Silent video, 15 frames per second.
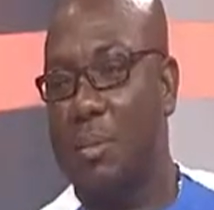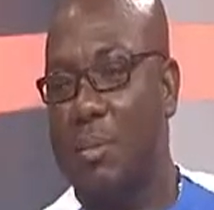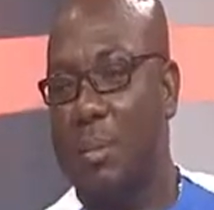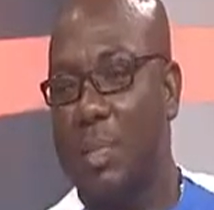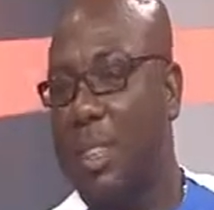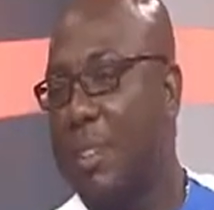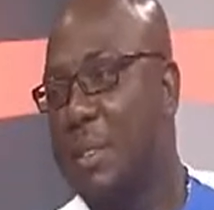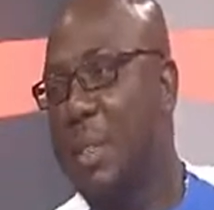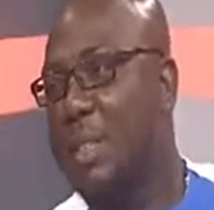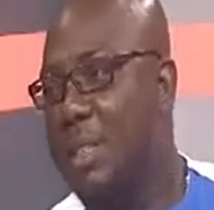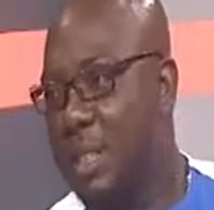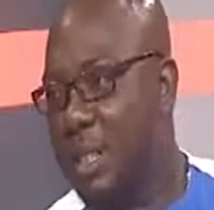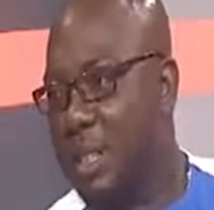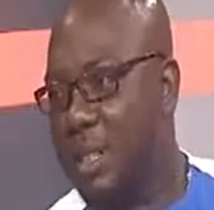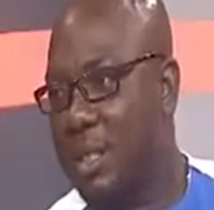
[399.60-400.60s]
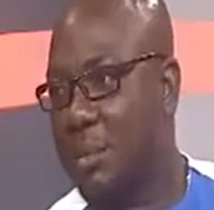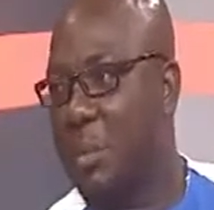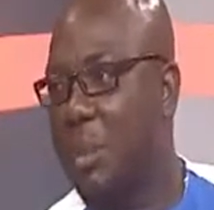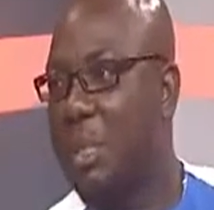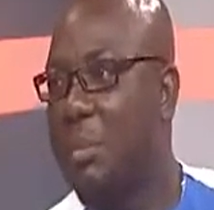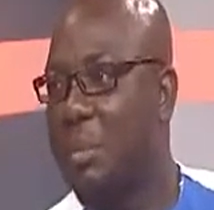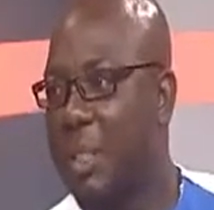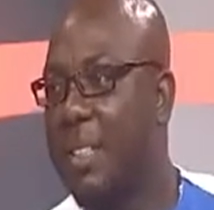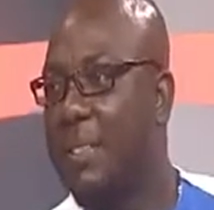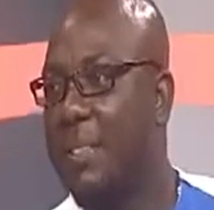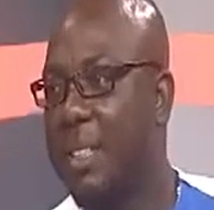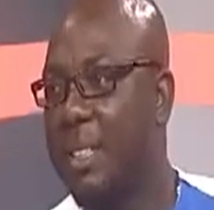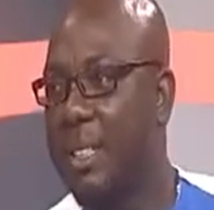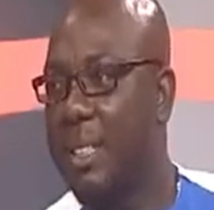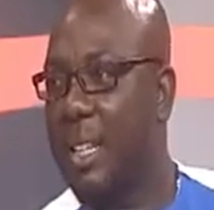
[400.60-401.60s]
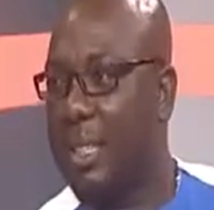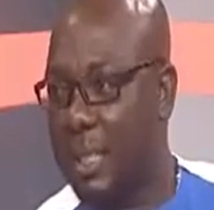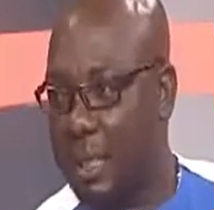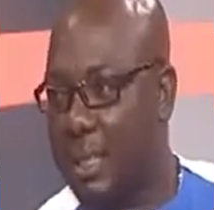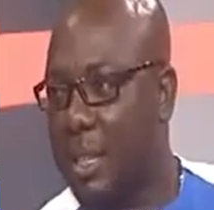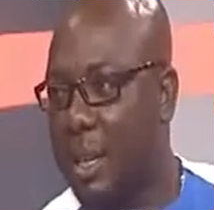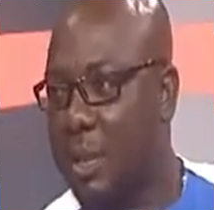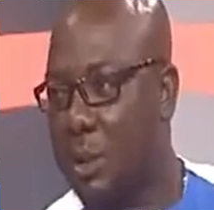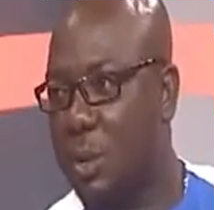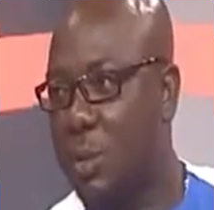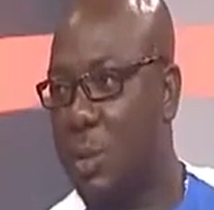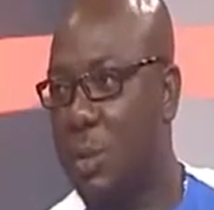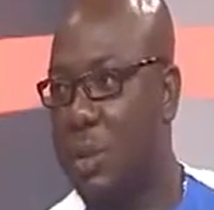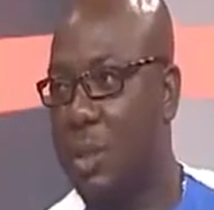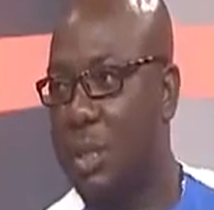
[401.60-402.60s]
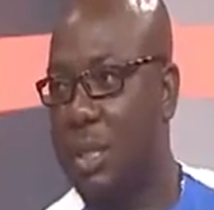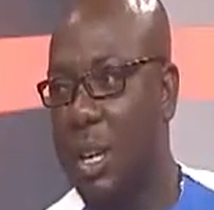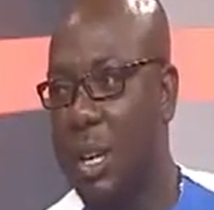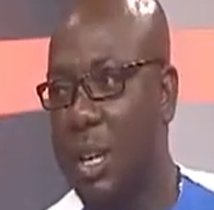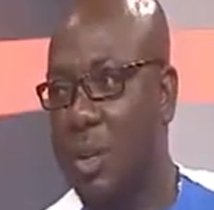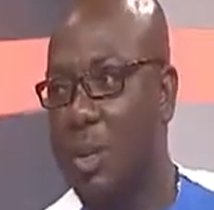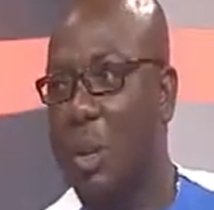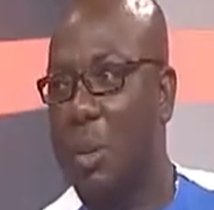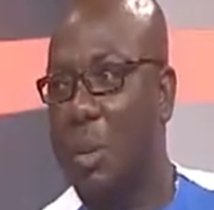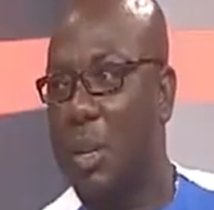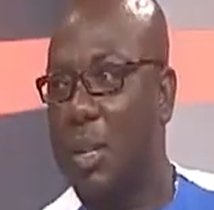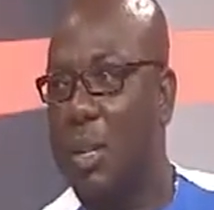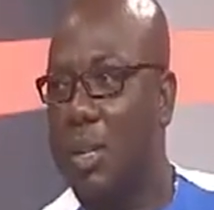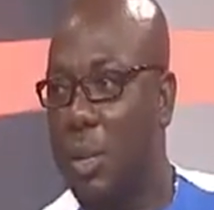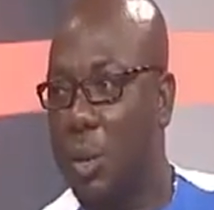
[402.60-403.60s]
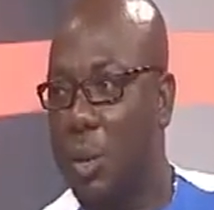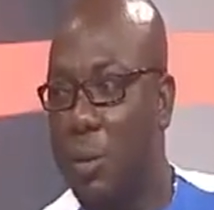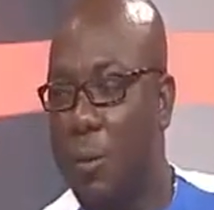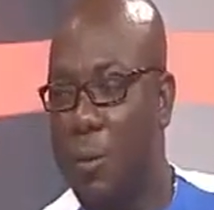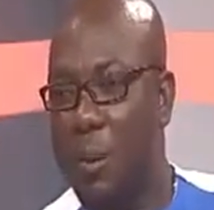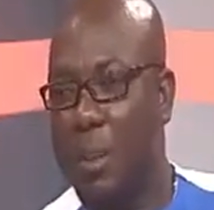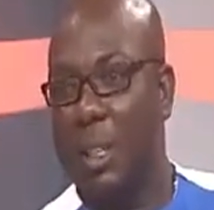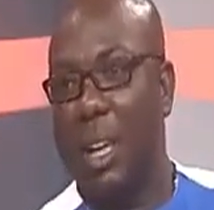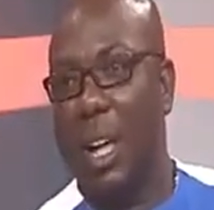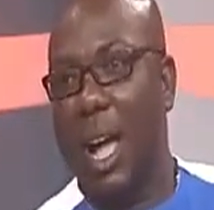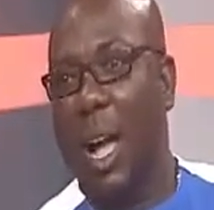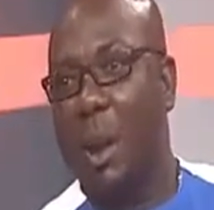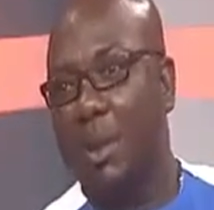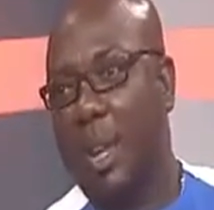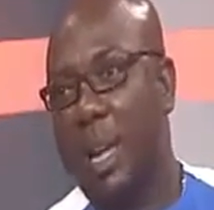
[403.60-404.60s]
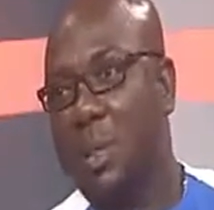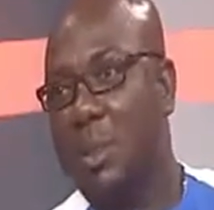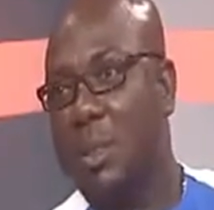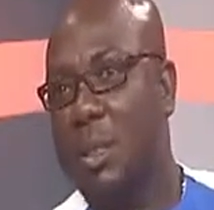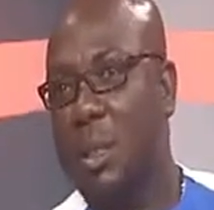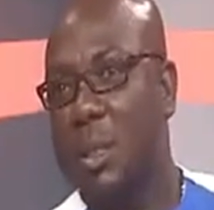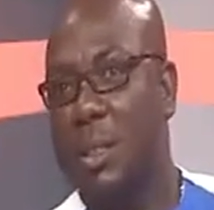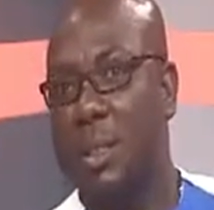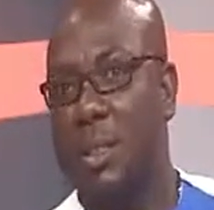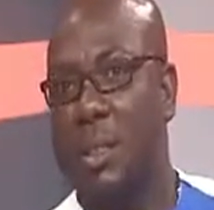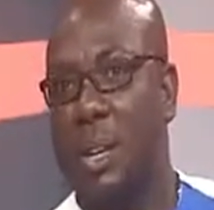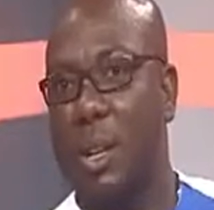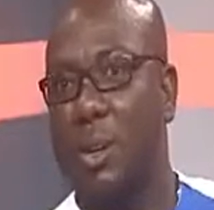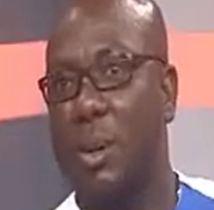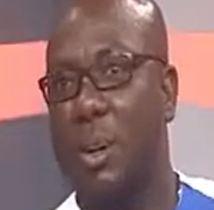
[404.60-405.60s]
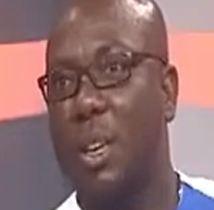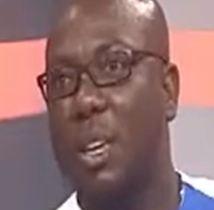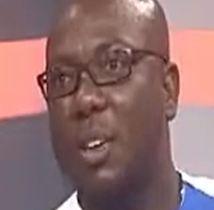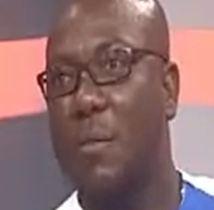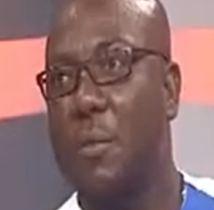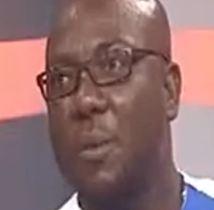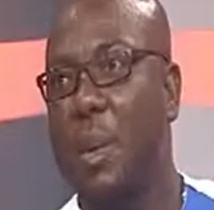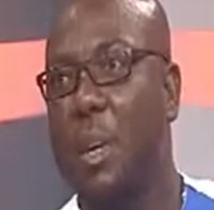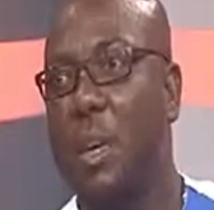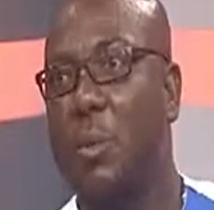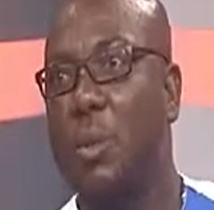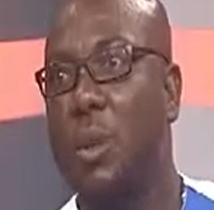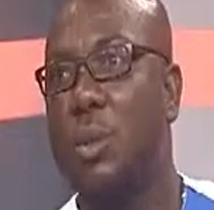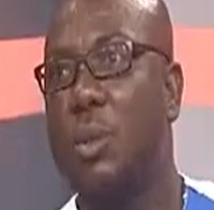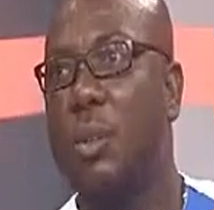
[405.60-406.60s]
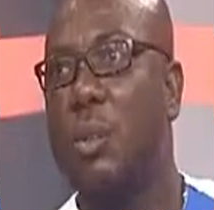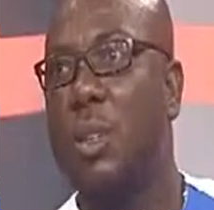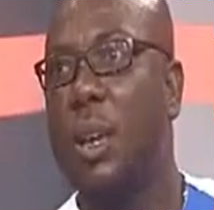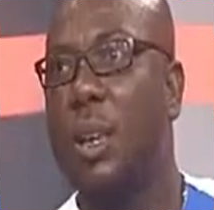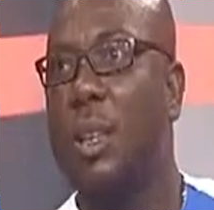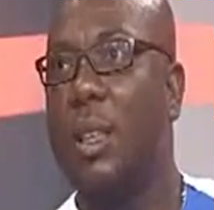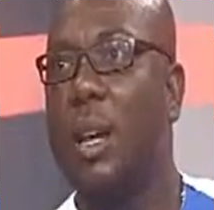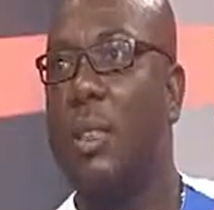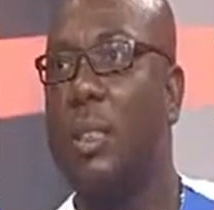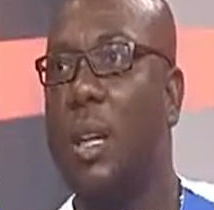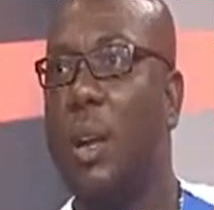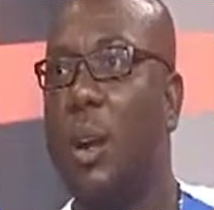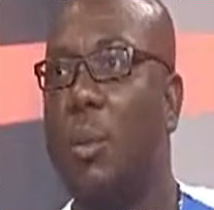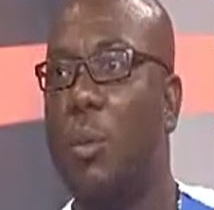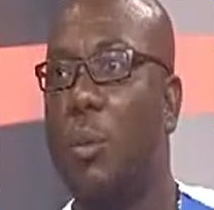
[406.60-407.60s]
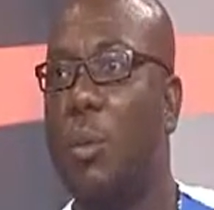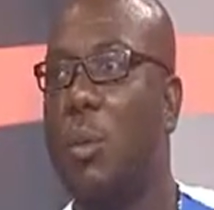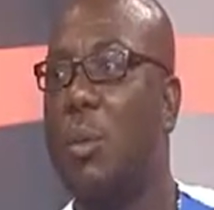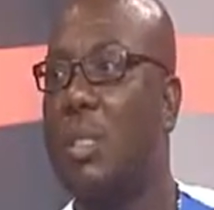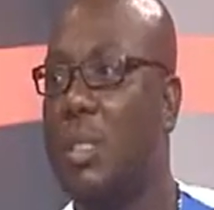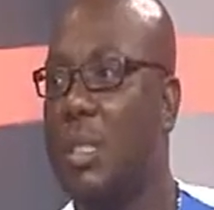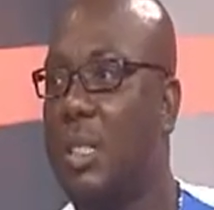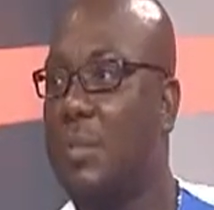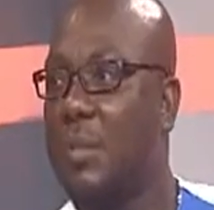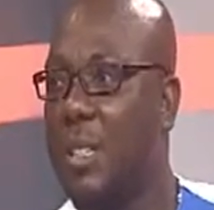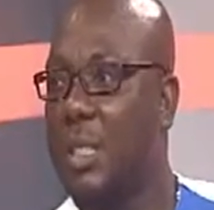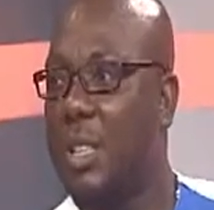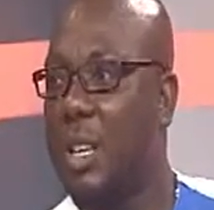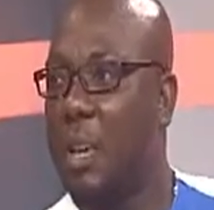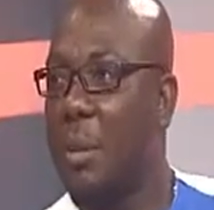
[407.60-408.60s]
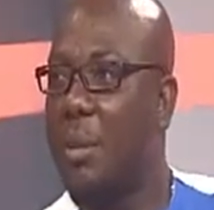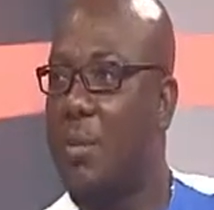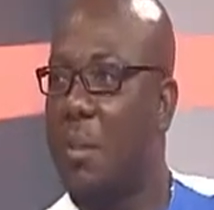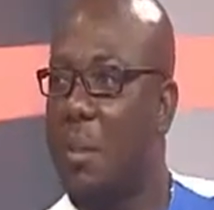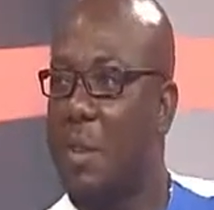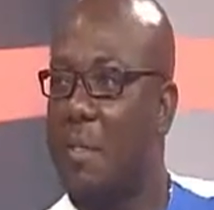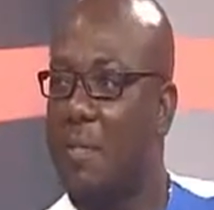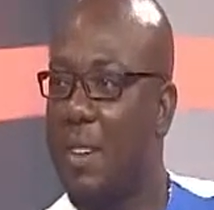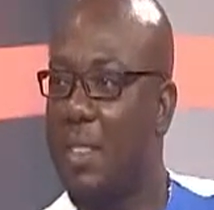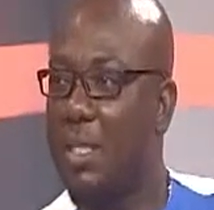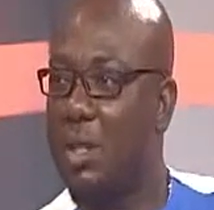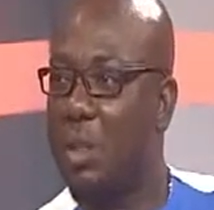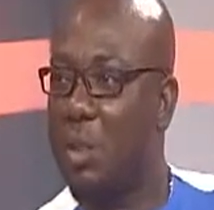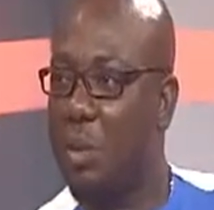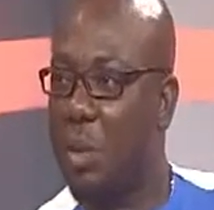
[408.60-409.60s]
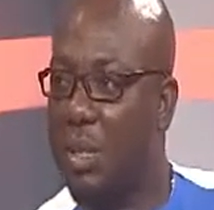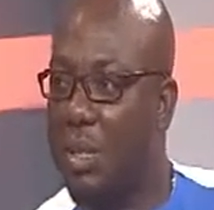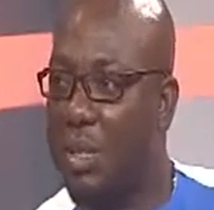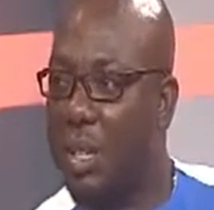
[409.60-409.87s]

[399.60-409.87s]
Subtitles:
they've not seen it, but they believed in it and they decided to sponsor it. So, I mean, it's a good thing. I would like to say this, that, look, if we want to say that we want to see it first before we invest into it,